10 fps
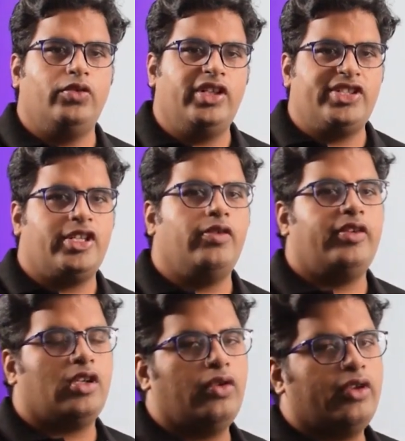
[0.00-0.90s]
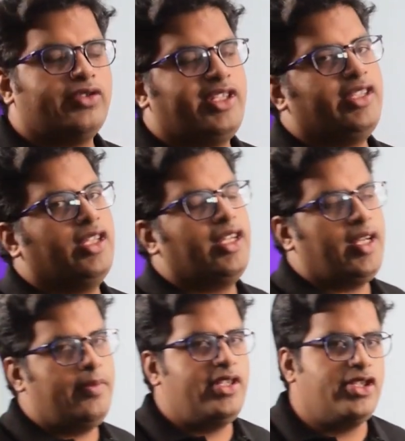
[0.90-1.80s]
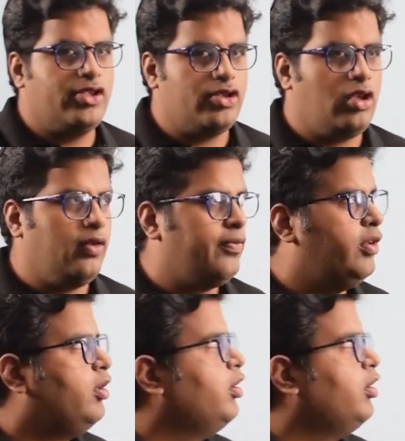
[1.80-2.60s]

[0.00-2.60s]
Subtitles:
students, now we are going to see the dimensions of